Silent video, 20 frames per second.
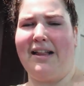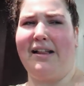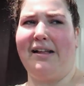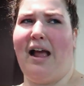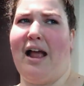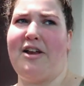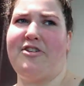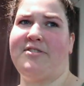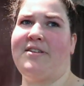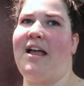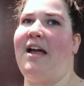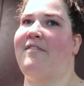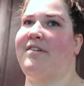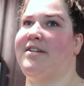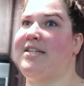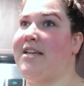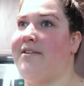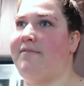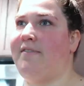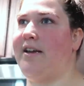Like I just have a
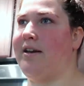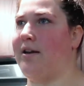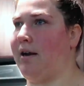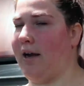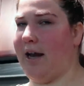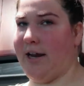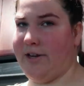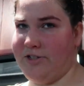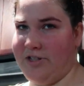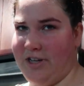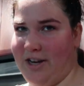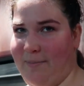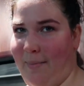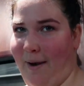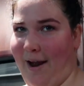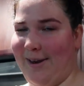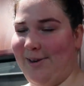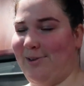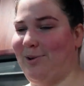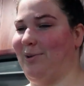TV and an
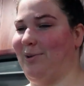HDMI